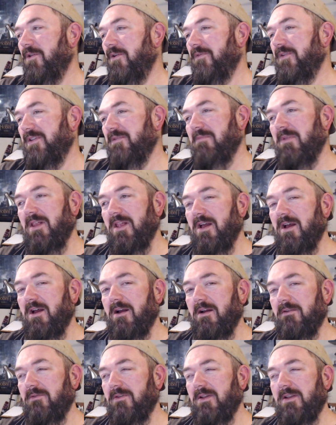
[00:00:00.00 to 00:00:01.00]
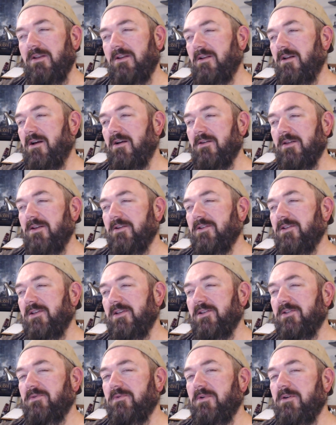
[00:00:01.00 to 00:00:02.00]
of His Beloved and all. It
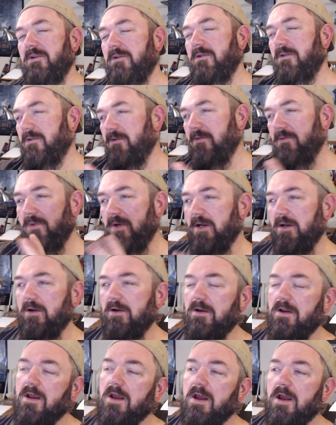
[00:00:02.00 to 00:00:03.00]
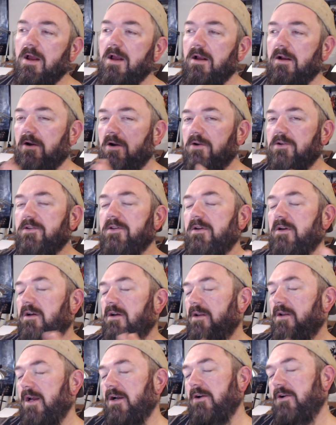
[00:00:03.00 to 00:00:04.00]
was real weird.
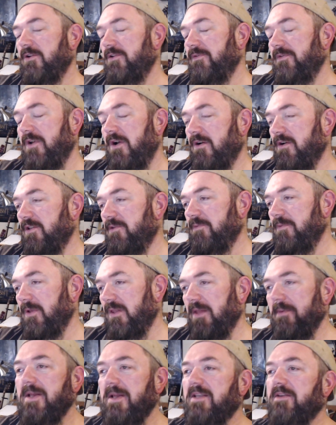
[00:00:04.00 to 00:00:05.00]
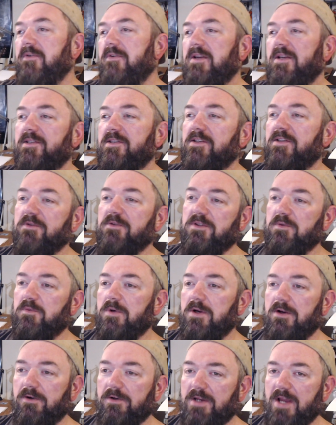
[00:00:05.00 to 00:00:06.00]
Not Curse of Darkness, but Lament of Innocence was a
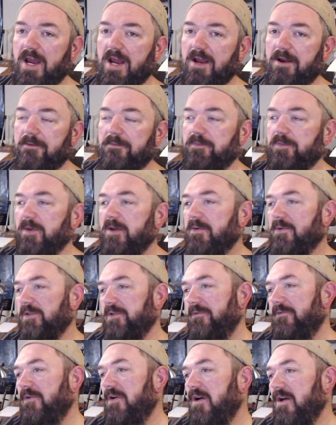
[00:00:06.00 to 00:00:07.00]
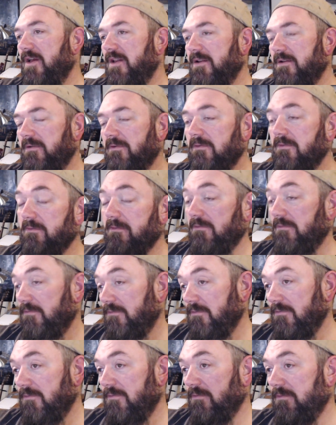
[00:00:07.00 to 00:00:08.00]
weird game. It was a fun
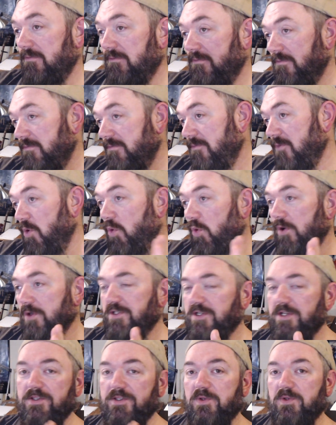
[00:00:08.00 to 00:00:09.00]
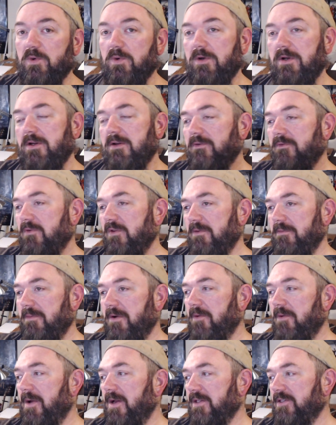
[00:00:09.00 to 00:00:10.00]
origin story for the
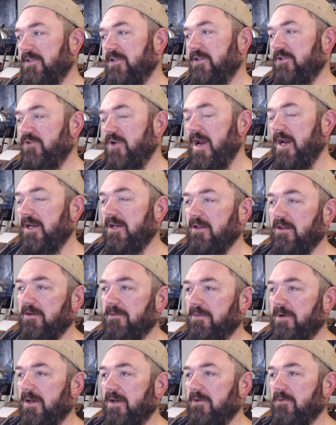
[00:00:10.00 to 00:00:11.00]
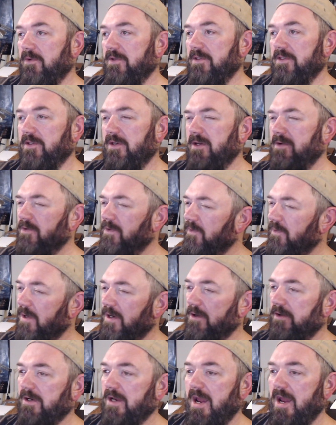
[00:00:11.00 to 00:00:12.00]
Belmonts and Dracula, but it was a
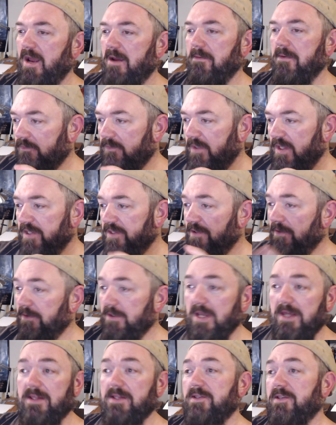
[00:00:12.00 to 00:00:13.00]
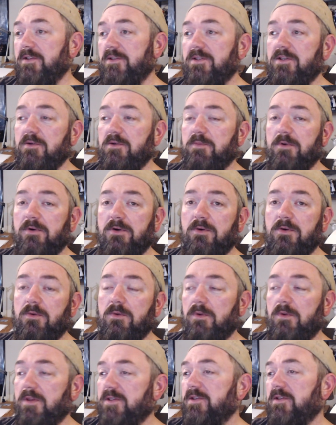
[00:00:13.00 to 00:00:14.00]
weird game. So yeah, this looks super
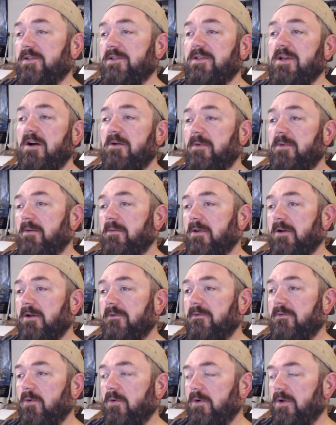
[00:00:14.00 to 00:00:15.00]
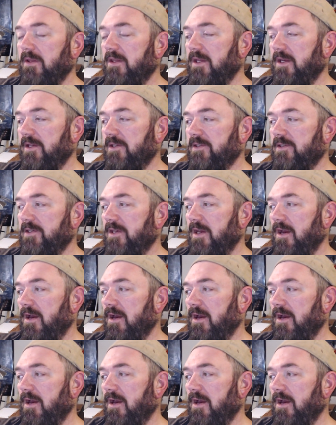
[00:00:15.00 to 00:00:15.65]
cool. This looks dope. I'm looking forward to this.